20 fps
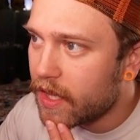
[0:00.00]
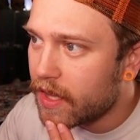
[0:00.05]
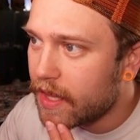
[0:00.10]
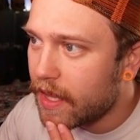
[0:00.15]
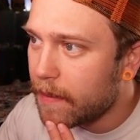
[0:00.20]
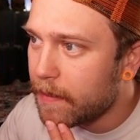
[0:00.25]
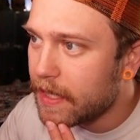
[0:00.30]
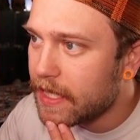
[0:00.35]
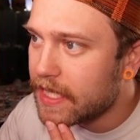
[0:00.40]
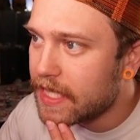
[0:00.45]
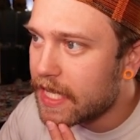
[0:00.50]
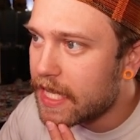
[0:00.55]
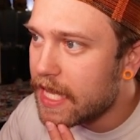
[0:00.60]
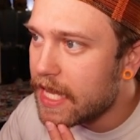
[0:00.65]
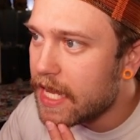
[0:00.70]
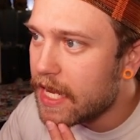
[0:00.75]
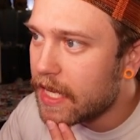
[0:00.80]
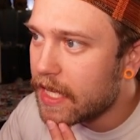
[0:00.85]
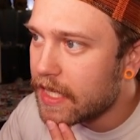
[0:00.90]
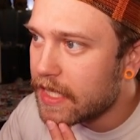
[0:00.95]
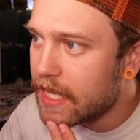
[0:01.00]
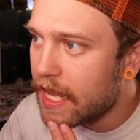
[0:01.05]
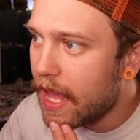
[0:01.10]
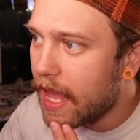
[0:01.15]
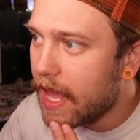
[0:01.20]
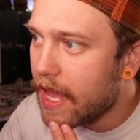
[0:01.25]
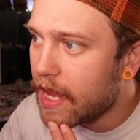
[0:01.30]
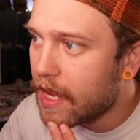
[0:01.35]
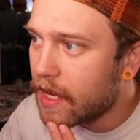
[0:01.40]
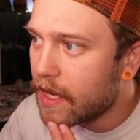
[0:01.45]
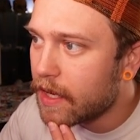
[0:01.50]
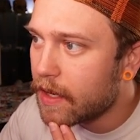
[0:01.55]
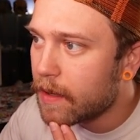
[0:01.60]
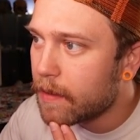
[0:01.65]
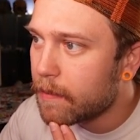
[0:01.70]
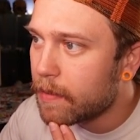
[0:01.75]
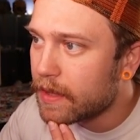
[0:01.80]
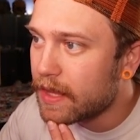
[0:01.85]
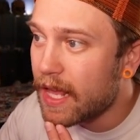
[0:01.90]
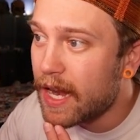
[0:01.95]
That means he can take,
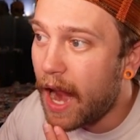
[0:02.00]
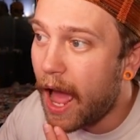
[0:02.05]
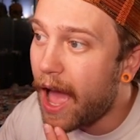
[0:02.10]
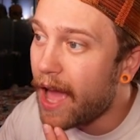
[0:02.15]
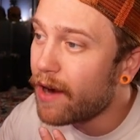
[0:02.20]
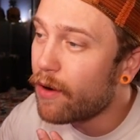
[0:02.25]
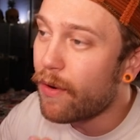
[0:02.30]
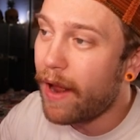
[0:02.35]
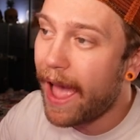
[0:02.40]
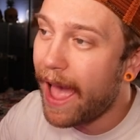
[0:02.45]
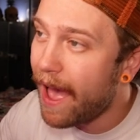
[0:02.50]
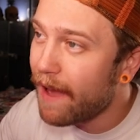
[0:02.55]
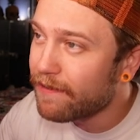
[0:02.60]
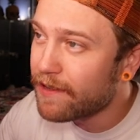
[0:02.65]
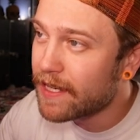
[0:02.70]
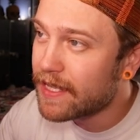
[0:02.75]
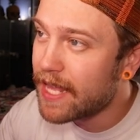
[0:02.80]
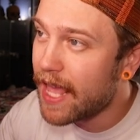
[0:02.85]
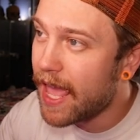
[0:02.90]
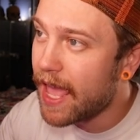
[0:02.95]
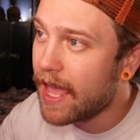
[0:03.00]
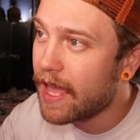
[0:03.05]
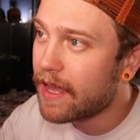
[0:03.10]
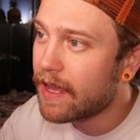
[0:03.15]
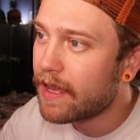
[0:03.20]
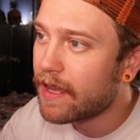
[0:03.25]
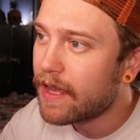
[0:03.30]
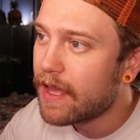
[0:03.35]
but then I don't have to take,